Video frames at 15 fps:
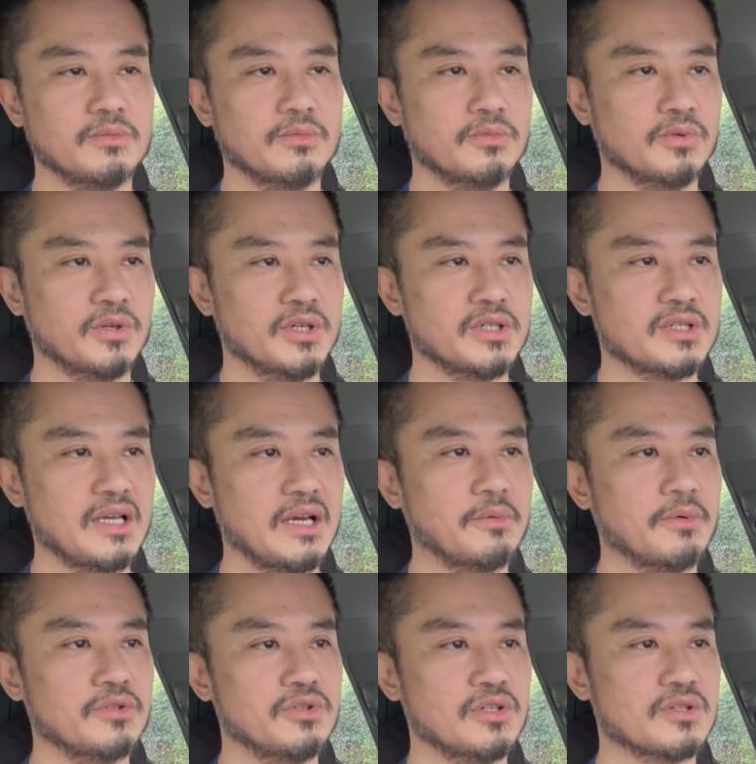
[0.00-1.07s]
words, I
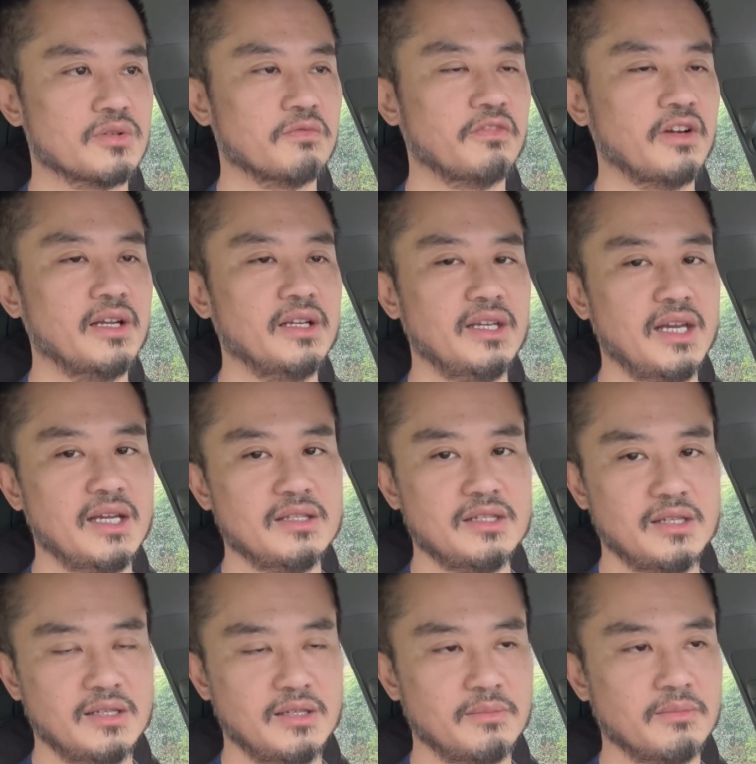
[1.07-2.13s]
will just find an
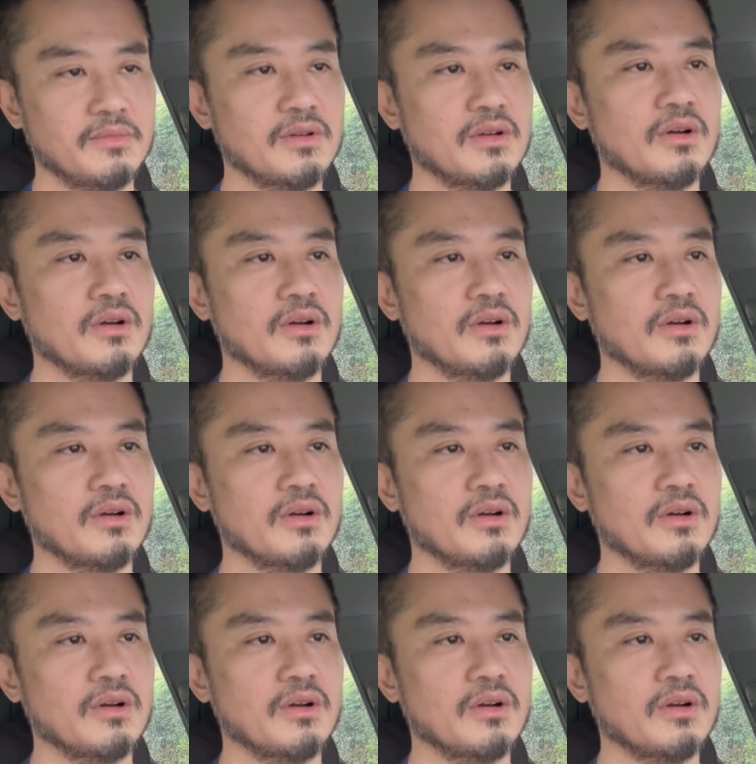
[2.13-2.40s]
antonym